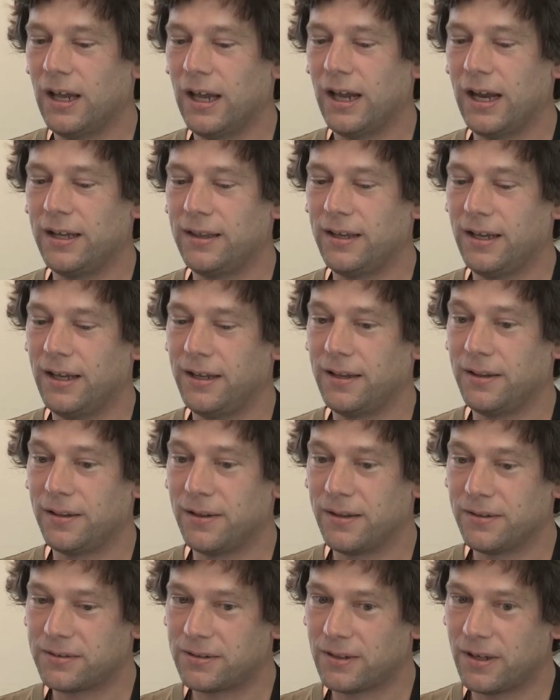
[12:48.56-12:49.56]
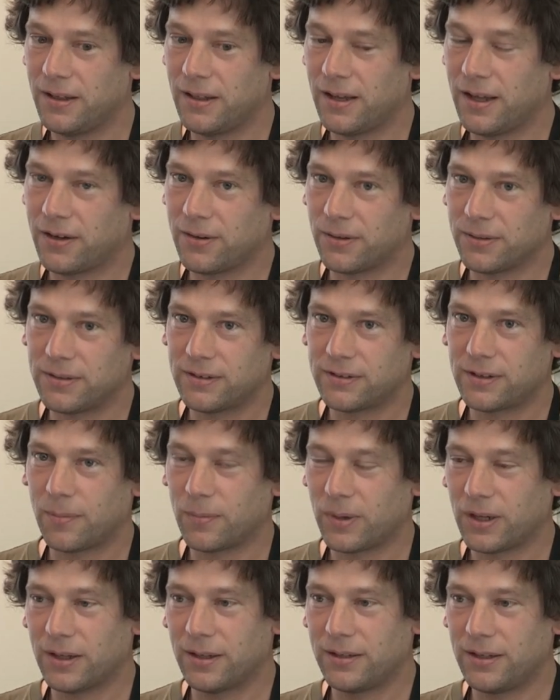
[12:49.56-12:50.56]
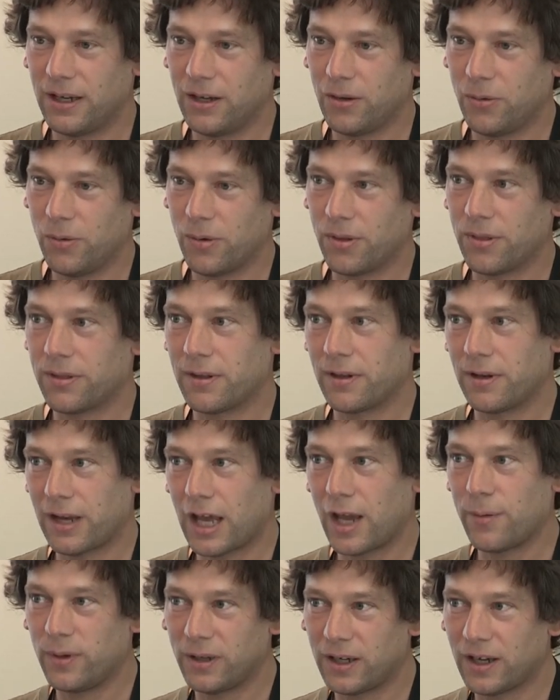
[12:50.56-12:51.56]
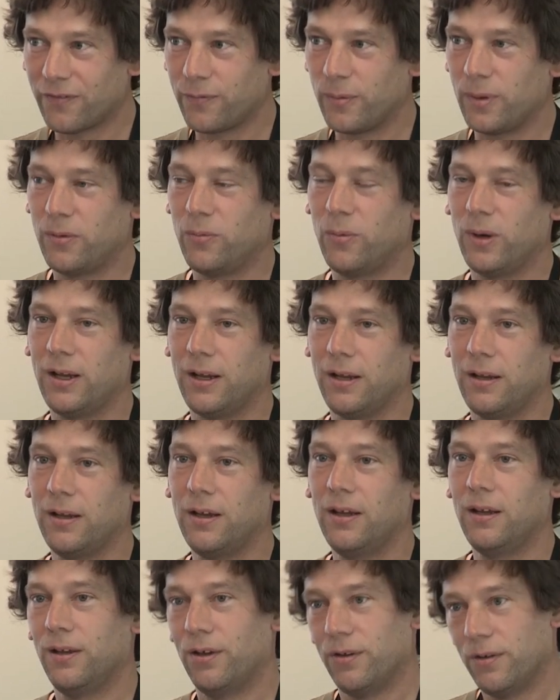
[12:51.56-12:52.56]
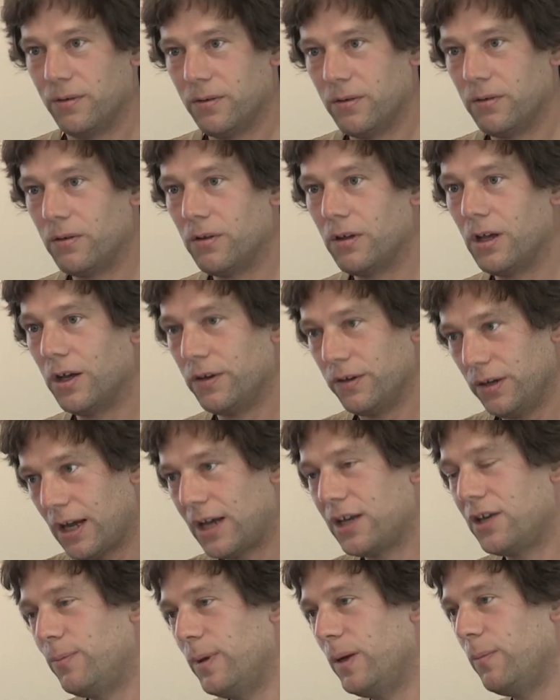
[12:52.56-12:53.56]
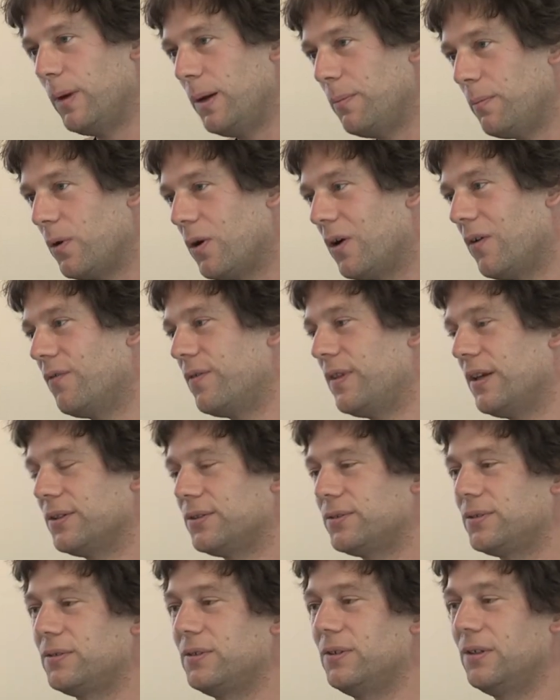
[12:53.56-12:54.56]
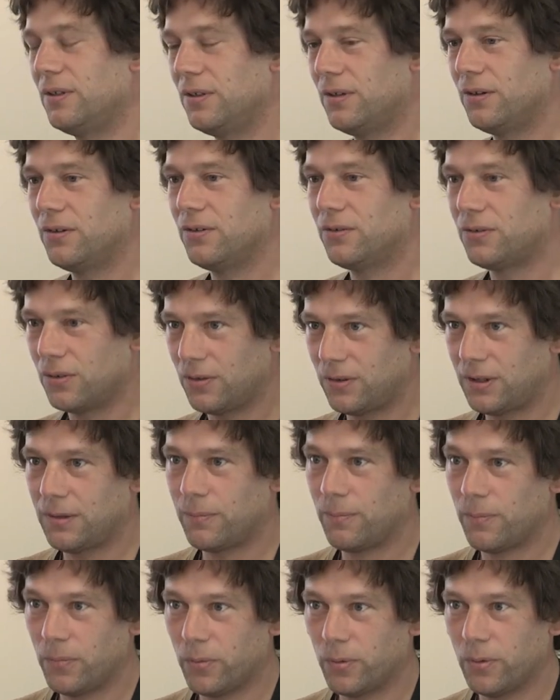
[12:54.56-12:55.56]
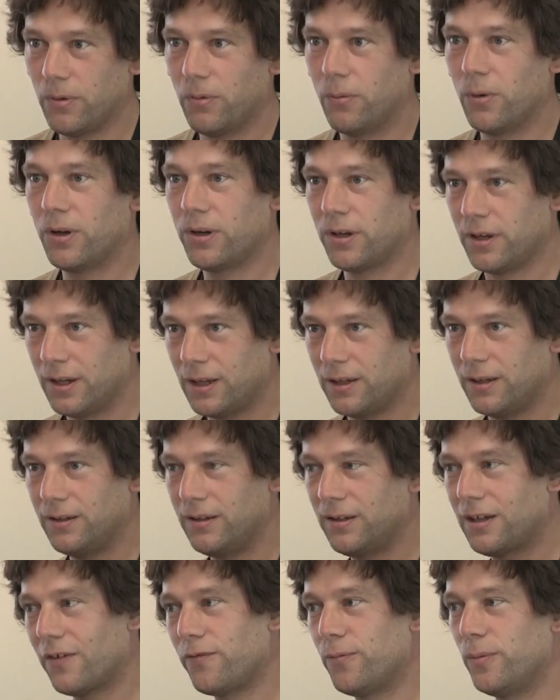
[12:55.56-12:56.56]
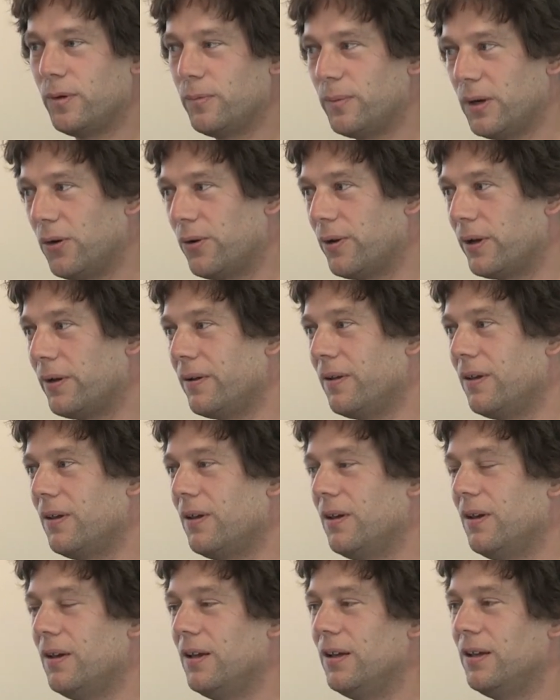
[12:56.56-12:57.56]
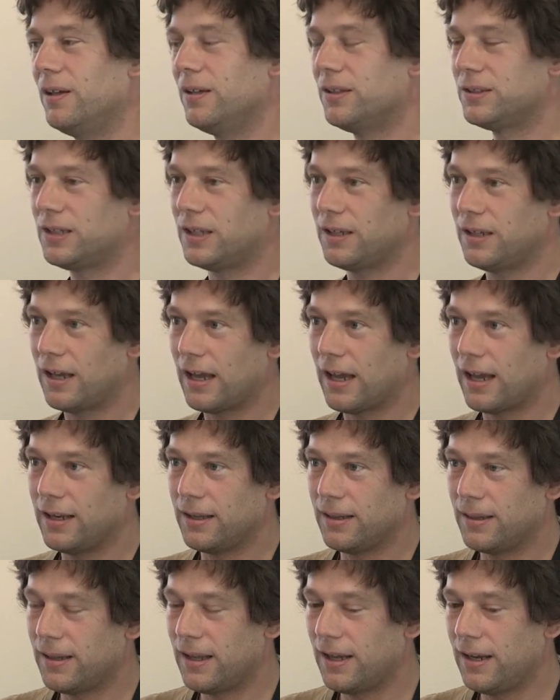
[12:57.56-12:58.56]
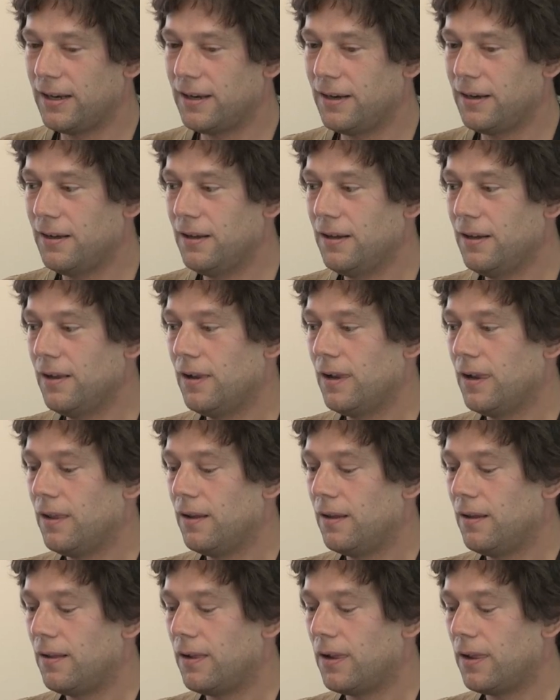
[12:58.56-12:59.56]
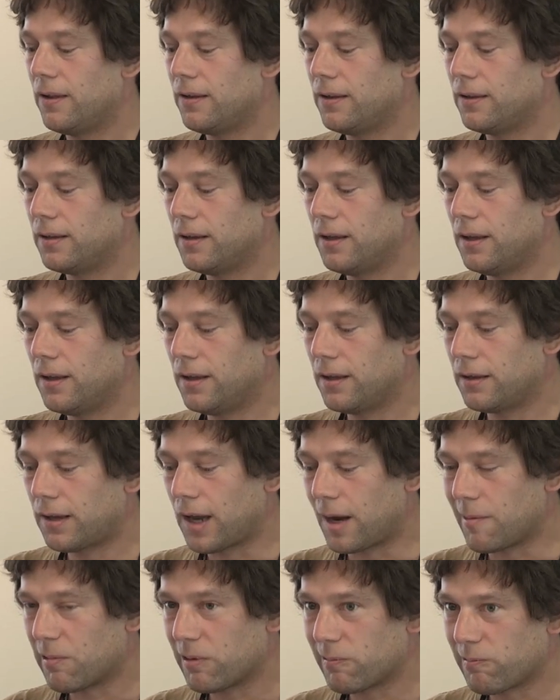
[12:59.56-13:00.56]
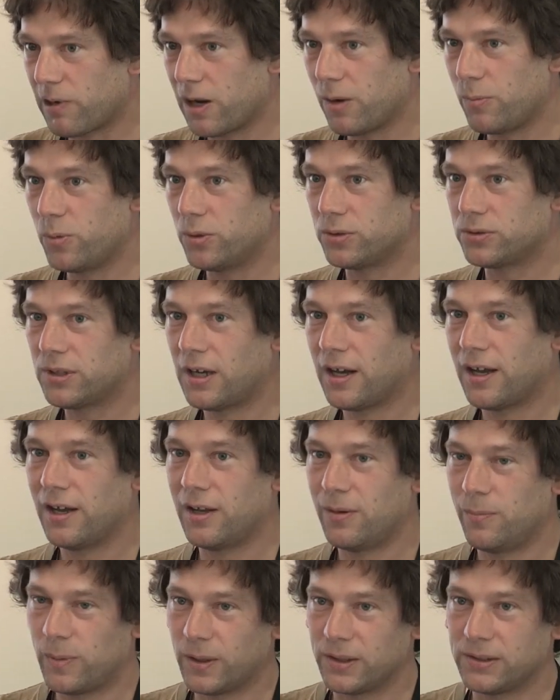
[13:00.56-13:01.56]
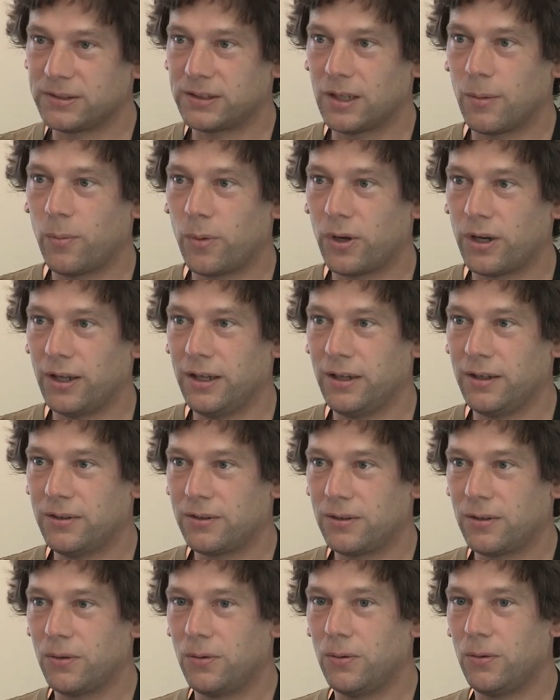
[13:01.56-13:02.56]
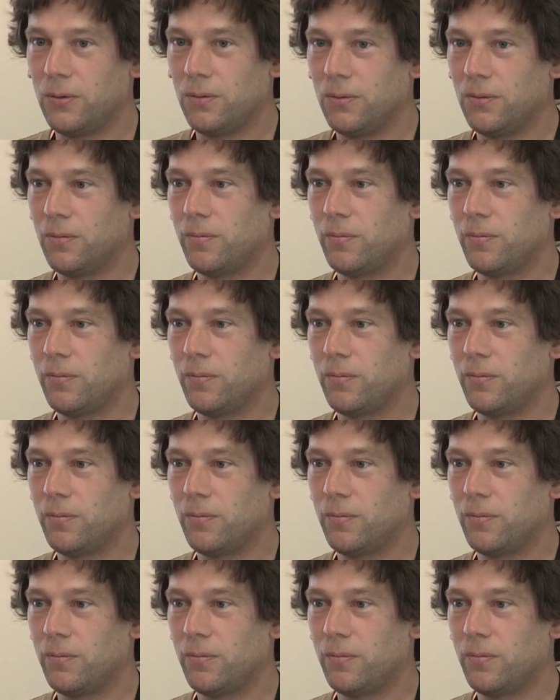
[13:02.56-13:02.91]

and then so and they got some kind of deal with the Labor government where uh, you had to be a member of this to get, work in their government building. See, and then Carrick Graham was hired by somebody to